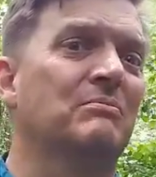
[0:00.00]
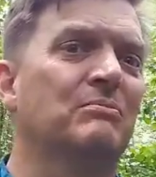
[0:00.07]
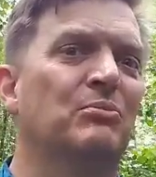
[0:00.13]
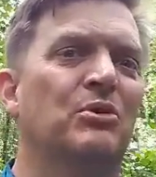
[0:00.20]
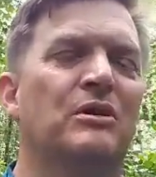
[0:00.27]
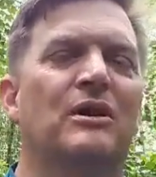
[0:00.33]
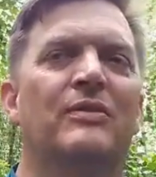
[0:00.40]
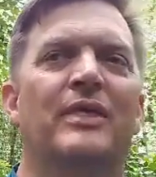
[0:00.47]

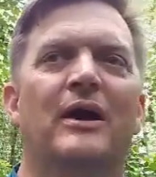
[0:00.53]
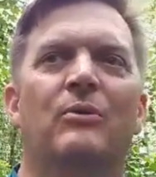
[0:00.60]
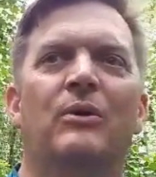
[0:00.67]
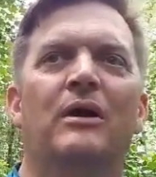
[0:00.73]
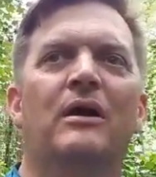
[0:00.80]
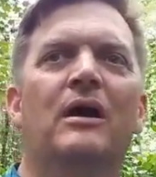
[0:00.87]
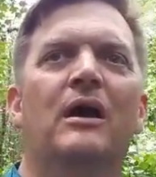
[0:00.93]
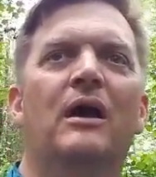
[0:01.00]
put it out that
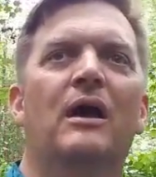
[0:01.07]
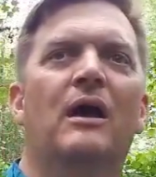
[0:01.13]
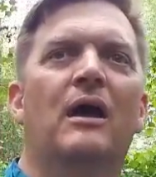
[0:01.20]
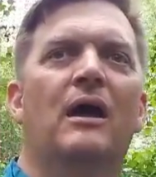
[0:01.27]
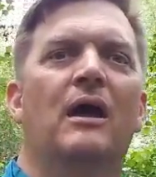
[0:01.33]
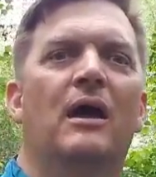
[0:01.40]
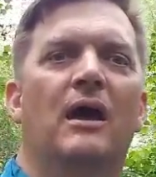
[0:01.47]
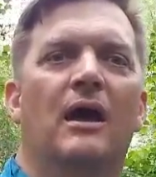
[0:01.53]
way.
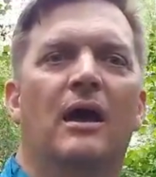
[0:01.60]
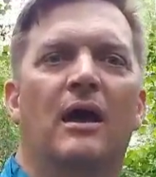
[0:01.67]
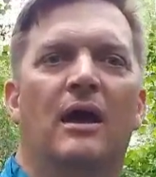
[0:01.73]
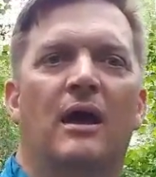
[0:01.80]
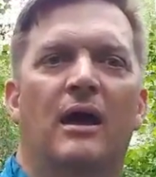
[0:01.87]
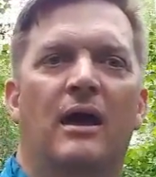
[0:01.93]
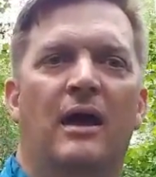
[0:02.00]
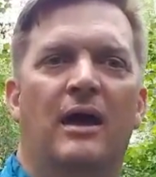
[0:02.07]

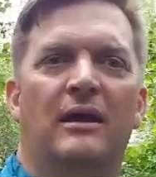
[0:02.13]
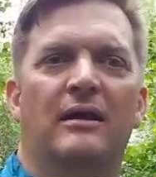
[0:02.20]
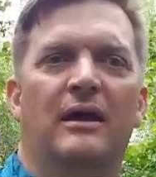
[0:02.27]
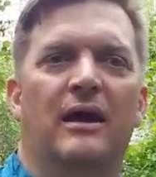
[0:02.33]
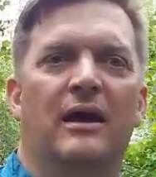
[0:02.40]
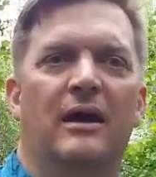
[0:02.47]
And